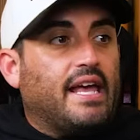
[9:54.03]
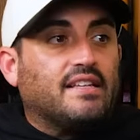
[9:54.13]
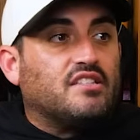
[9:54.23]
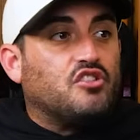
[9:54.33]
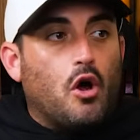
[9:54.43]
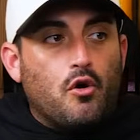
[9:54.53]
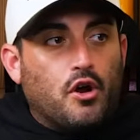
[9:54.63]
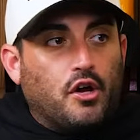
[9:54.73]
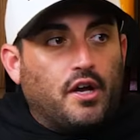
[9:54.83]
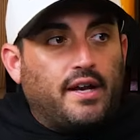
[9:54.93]
It's no
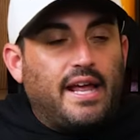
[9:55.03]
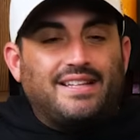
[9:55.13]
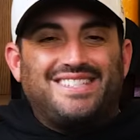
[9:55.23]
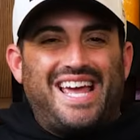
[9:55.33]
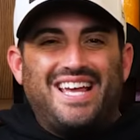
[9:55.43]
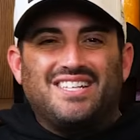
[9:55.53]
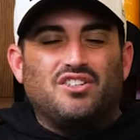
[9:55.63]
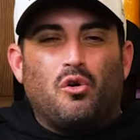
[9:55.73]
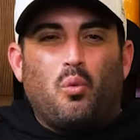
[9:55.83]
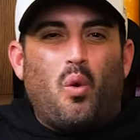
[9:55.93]
good. It
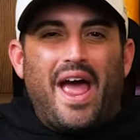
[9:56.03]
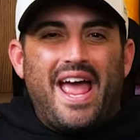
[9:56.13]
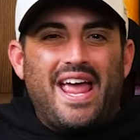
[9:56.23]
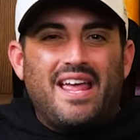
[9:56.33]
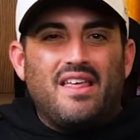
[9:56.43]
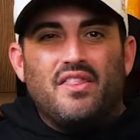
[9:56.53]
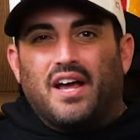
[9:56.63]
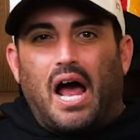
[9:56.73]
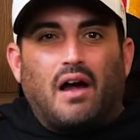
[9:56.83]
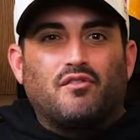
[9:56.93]
takes away the
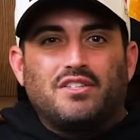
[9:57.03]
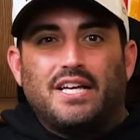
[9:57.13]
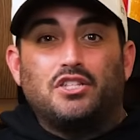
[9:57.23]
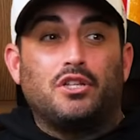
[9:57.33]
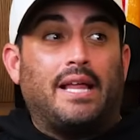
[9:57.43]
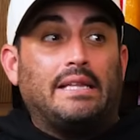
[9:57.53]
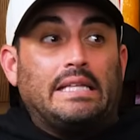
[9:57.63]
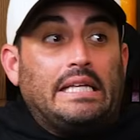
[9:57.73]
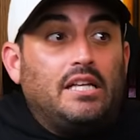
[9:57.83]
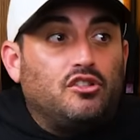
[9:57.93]
conversation that
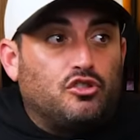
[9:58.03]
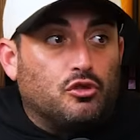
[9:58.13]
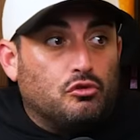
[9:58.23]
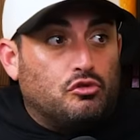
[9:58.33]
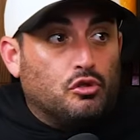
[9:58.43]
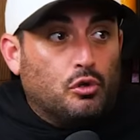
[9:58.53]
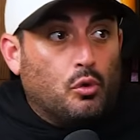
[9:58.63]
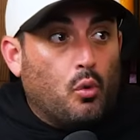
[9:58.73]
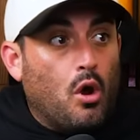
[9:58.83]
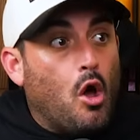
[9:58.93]
leads you
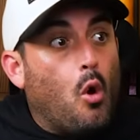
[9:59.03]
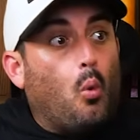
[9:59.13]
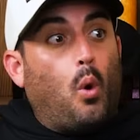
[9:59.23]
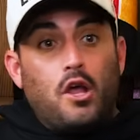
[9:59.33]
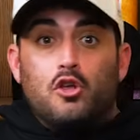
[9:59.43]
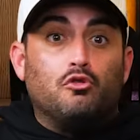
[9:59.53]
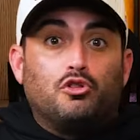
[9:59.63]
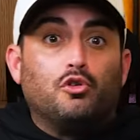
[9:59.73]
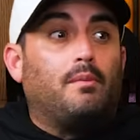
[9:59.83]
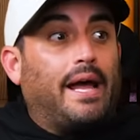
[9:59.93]
to what you
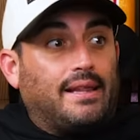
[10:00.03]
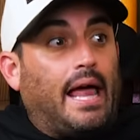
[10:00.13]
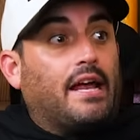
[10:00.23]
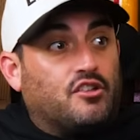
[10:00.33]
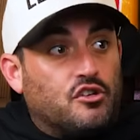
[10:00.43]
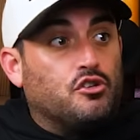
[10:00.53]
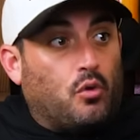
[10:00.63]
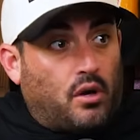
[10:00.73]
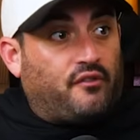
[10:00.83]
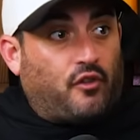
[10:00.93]
two might like to
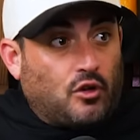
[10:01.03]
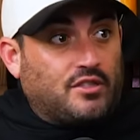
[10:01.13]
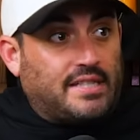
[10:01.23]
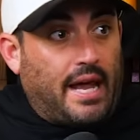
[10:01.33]
do on a first